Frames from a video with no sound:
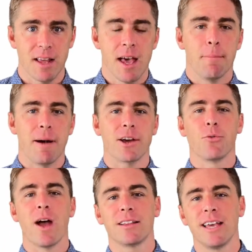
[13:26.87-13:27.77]
By
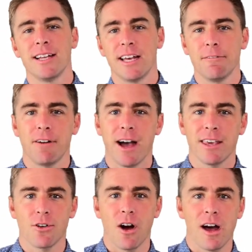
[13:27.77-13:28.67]
correctly identifying
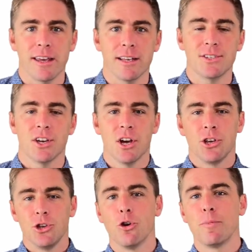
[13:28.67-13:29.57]
your audience,
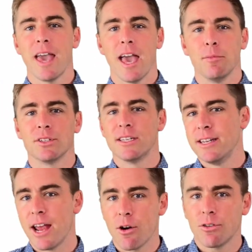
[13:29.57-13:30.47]
you'll be able to
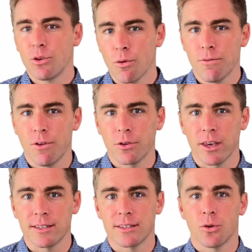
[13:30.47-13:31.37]
narrow your
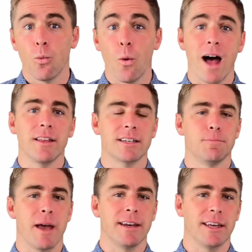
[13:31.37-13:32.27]
focus while
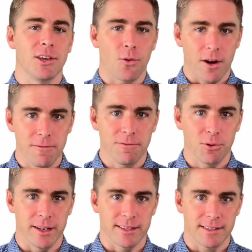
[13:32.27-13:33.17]
expanding your
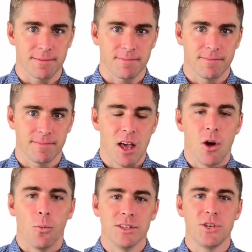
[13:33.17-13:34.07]
influence.
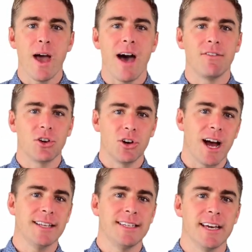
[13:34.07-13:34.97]
Once you have a good
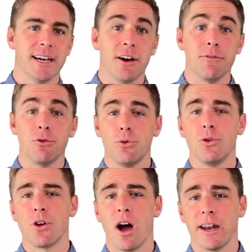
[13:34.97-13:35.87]
idea of who
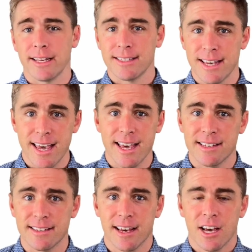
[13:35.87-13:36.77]
your audience
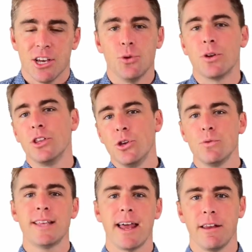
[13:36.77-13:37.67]
is, you can
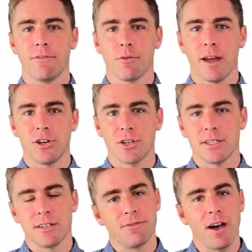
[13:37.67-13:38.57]
use that information
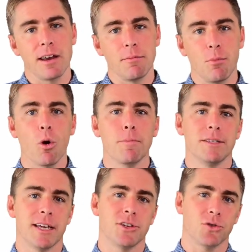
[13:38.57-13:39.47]
to find more
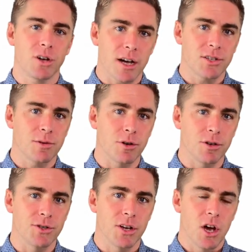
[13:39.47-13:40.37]
potential
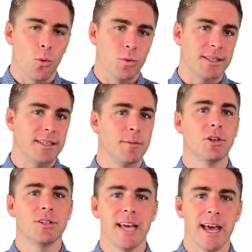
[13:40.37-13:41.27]
customers with
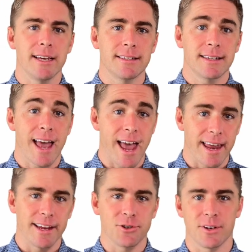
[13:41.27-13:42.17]
similar tastes
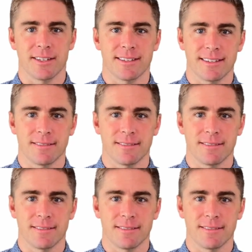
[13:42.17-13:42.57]
and interests.